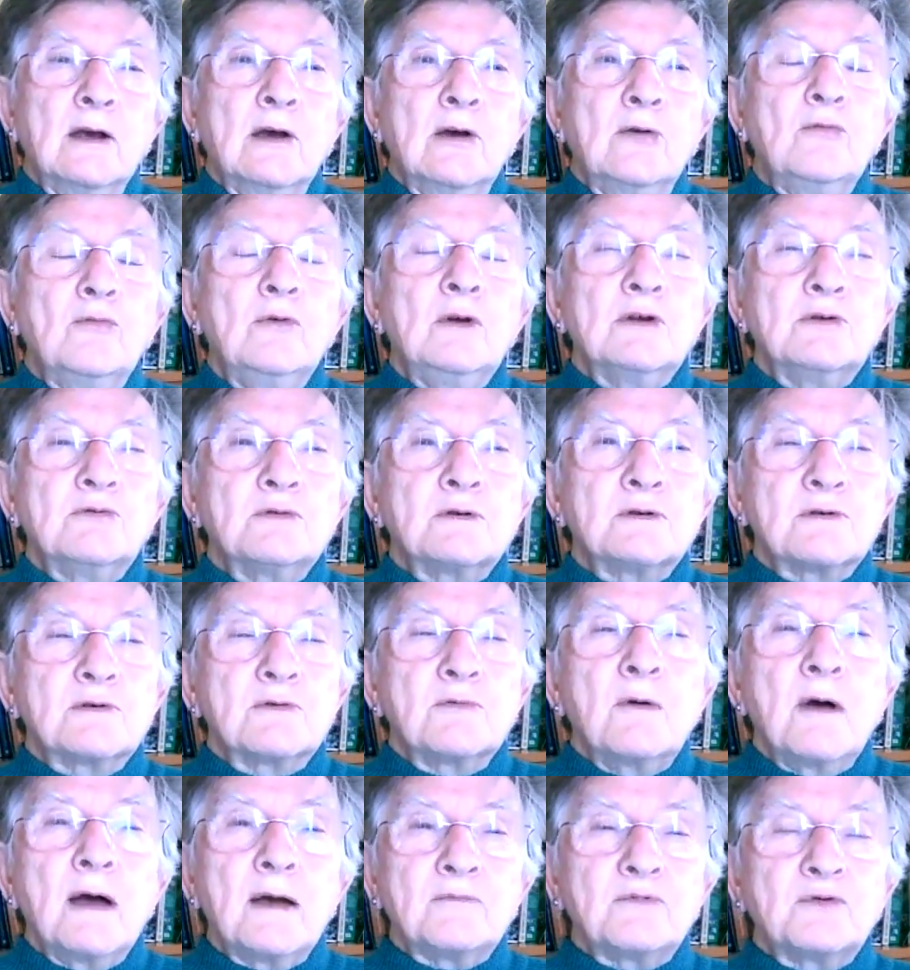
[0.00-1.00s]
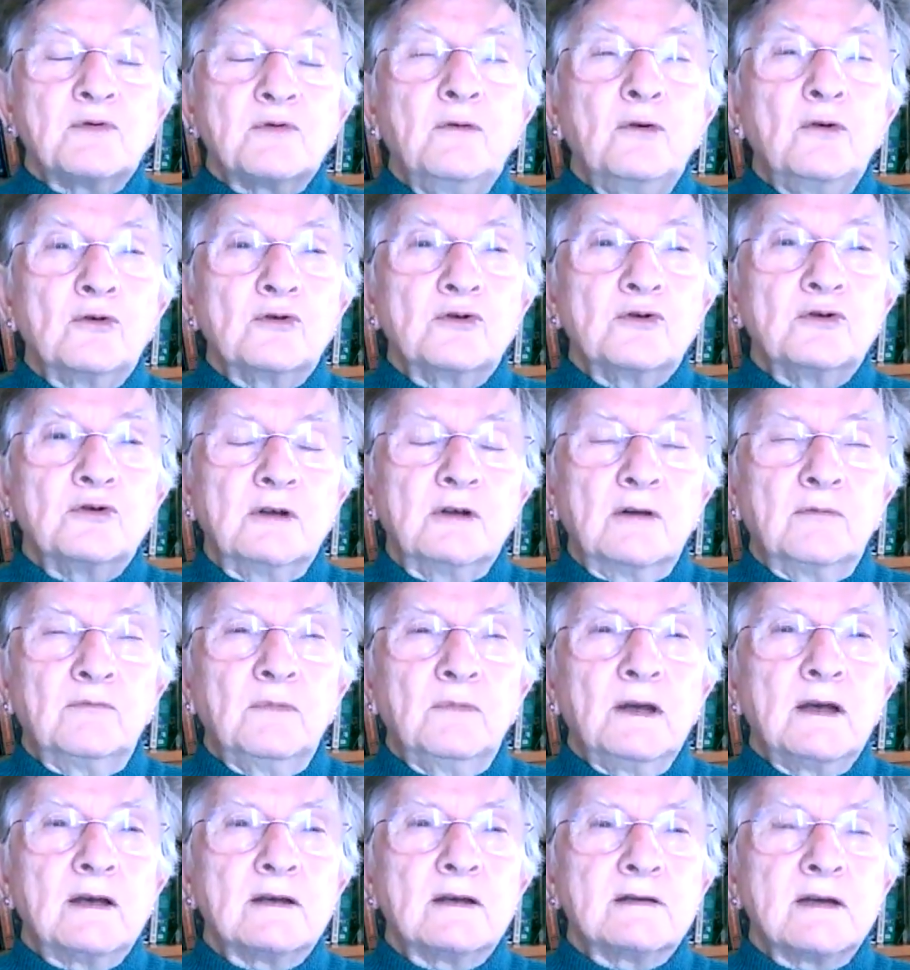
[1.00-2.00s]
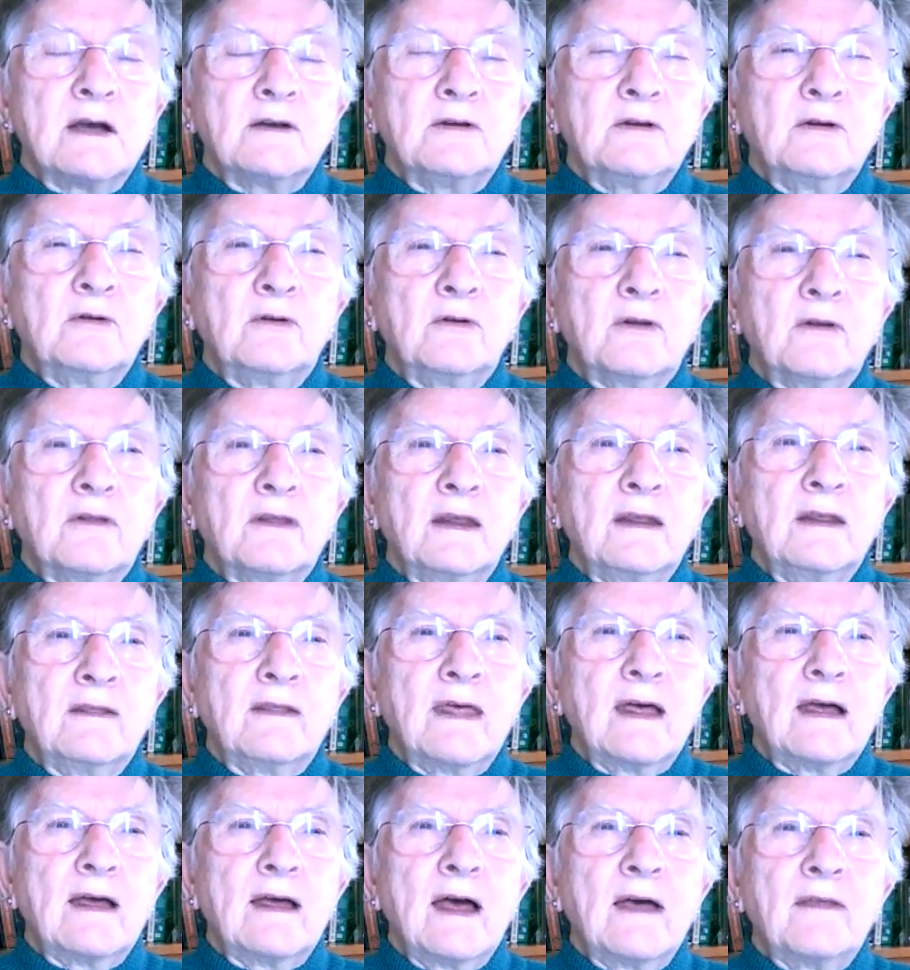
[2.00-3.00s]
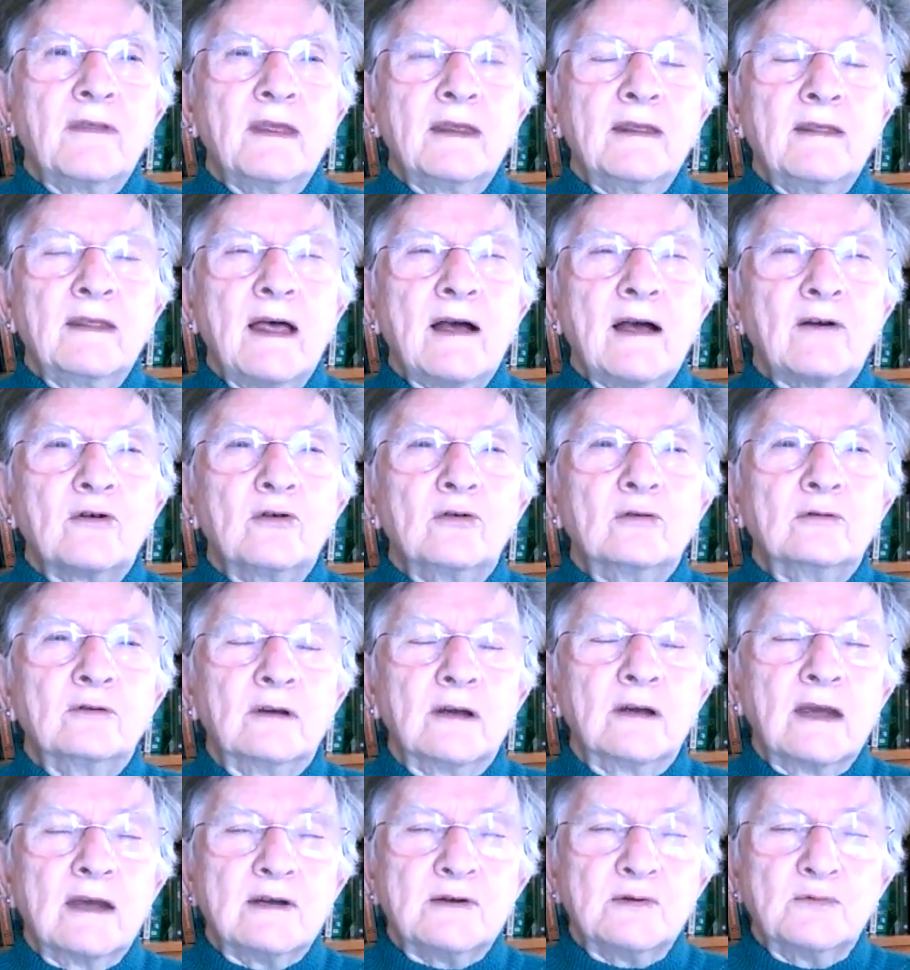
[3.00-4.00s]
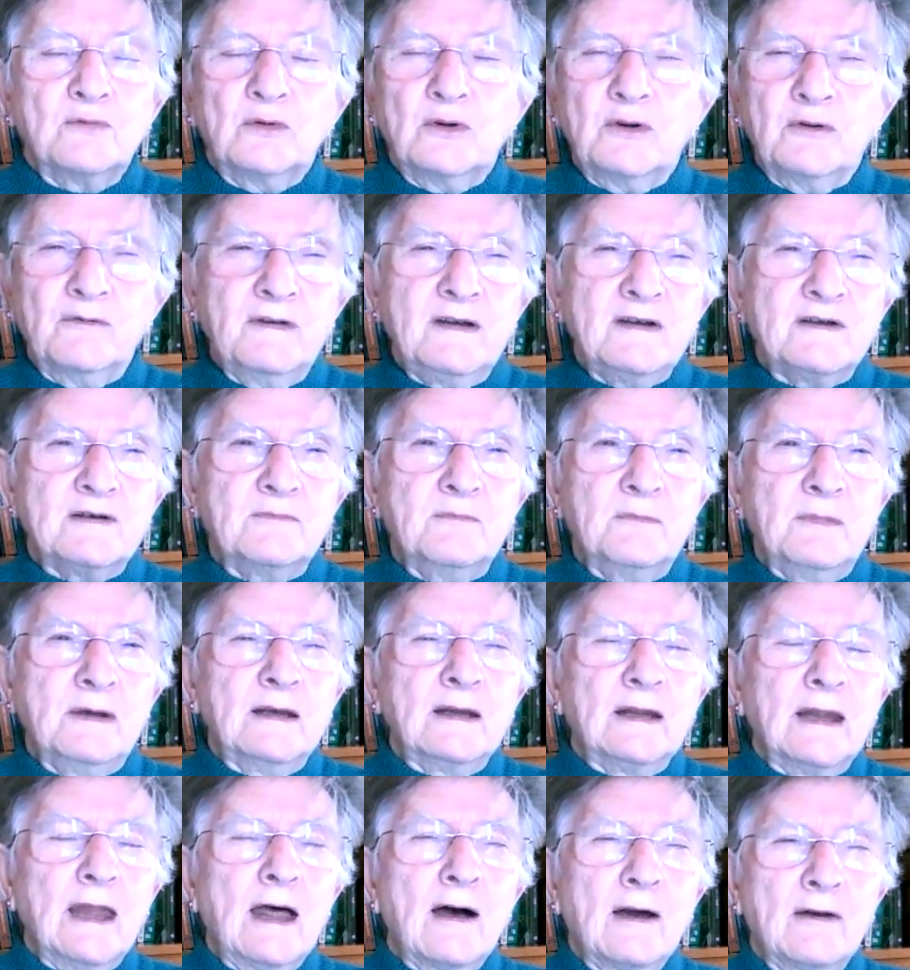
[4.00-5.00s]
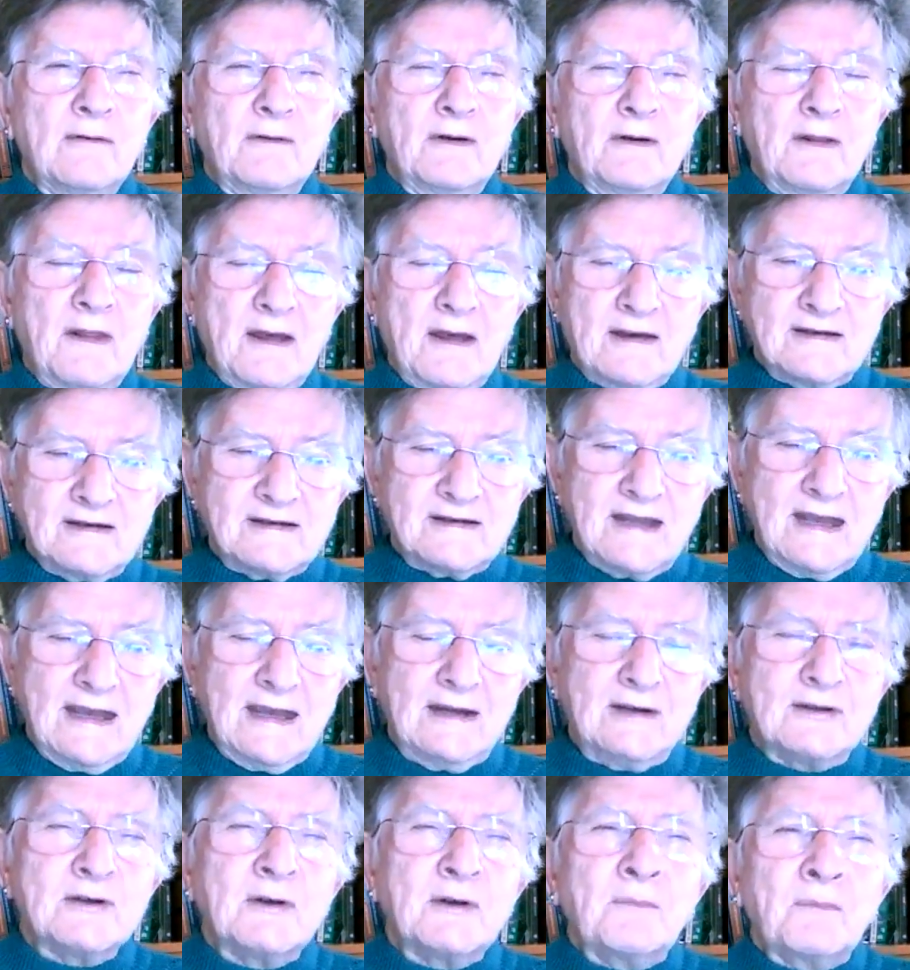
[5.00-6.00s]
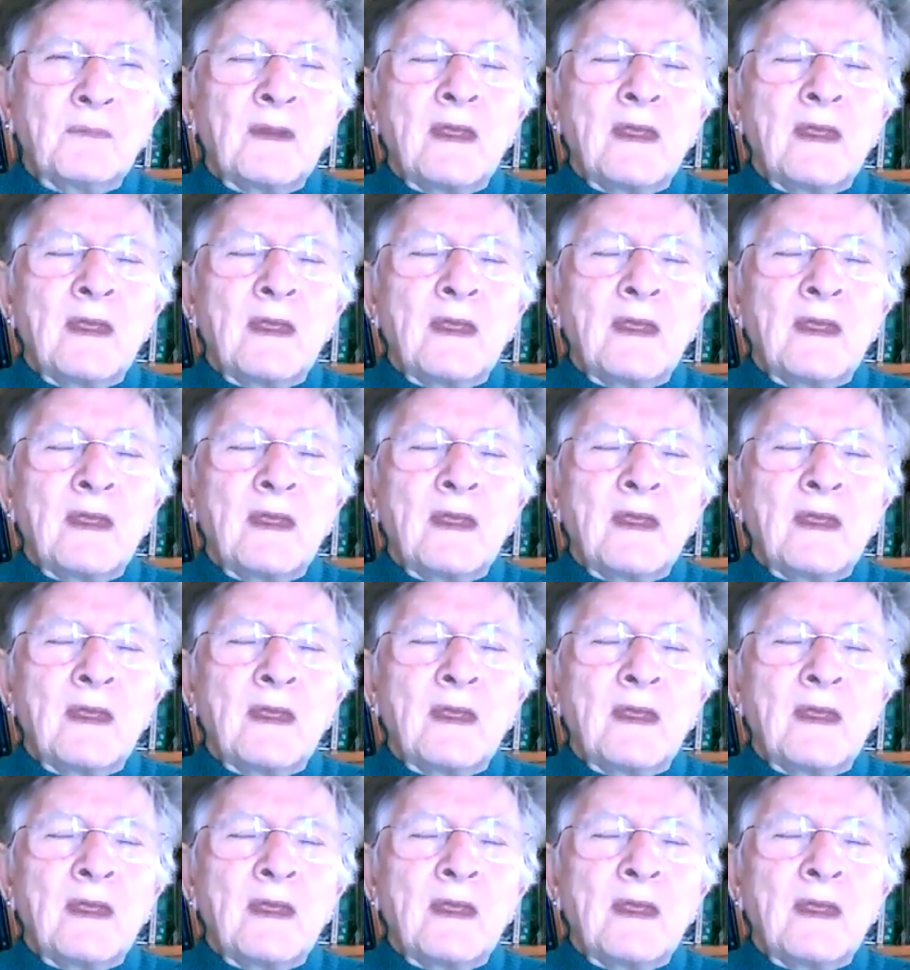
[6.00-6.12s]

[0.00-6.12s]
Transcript: which was quite fortunate, because I think that congregation would have eaten me alive at that stage.